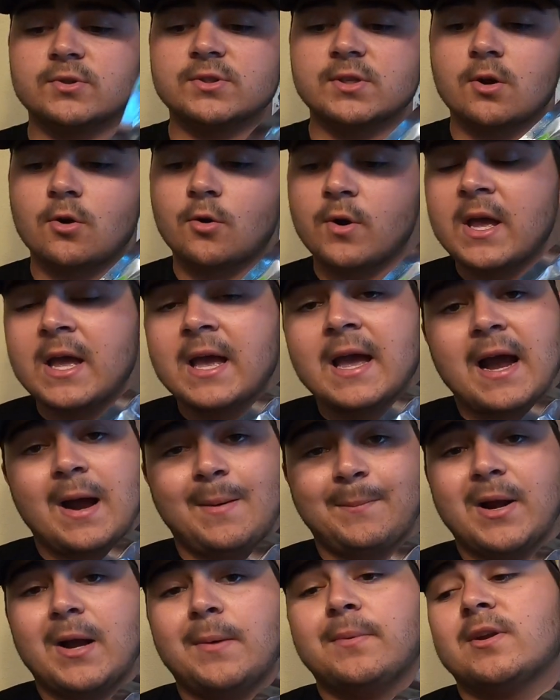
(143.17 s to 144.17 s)
so
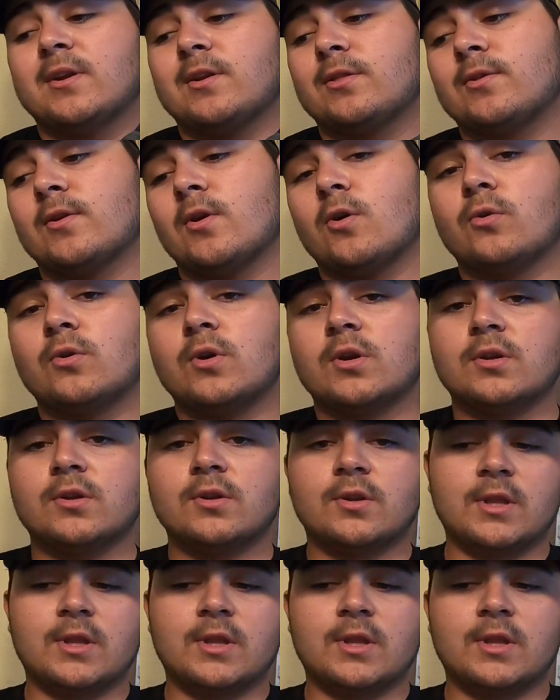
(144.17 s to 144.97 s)
I'm probably going to throw